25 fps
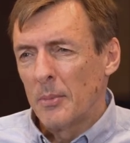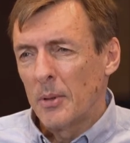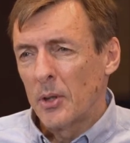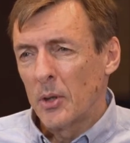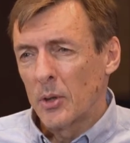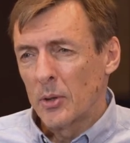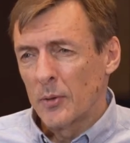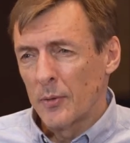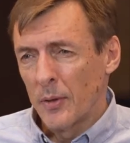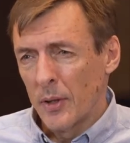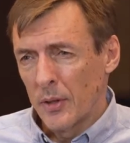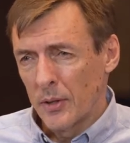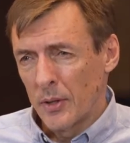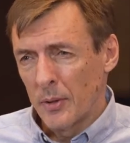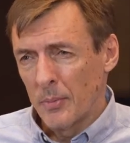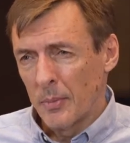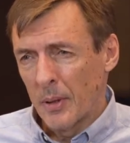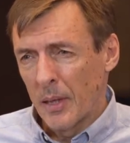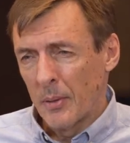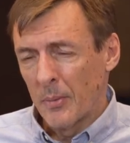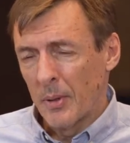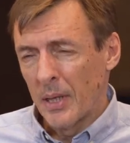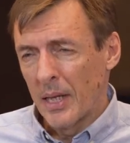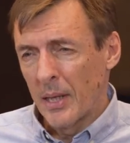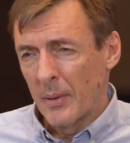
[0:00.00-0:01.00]
Because
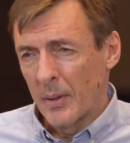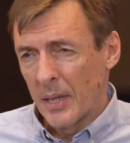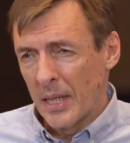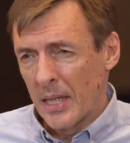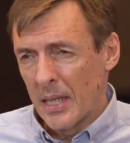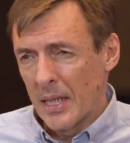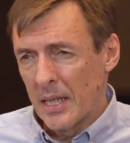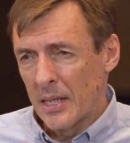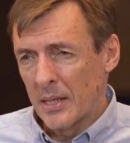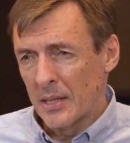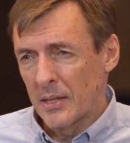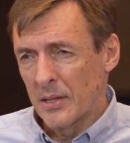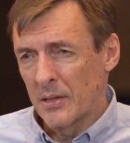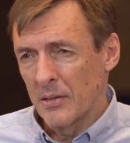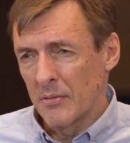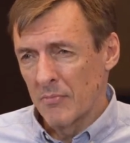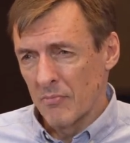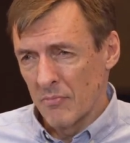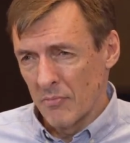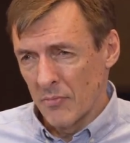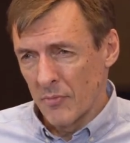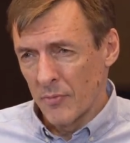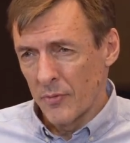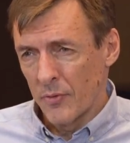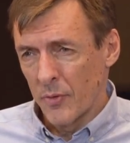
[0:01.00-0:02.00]
falciparum malaria is,
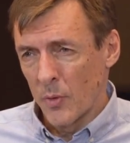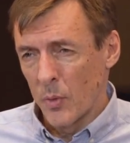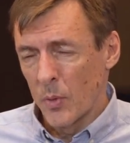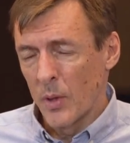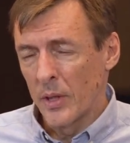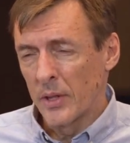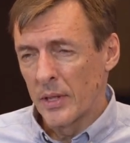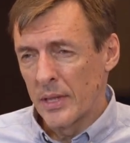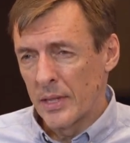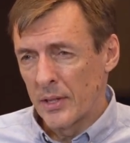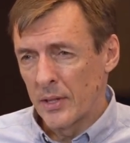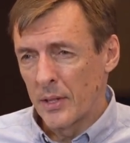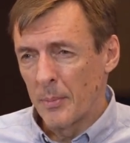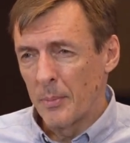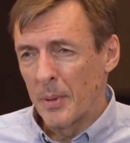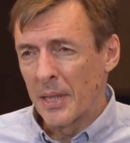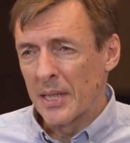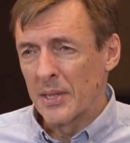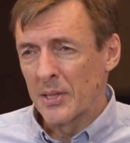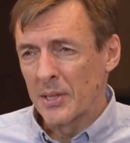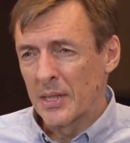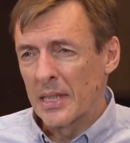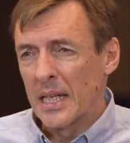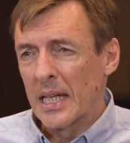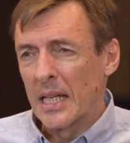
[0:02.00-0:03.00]
for one, is the
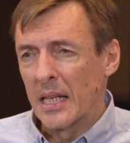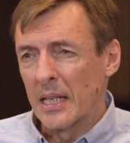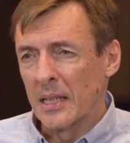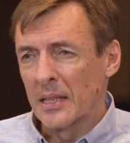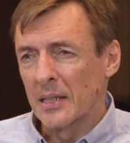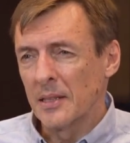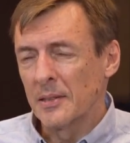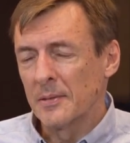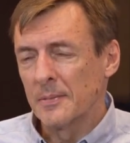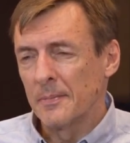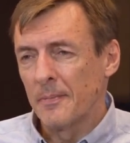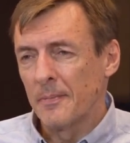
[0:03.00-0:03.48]
biggest killer.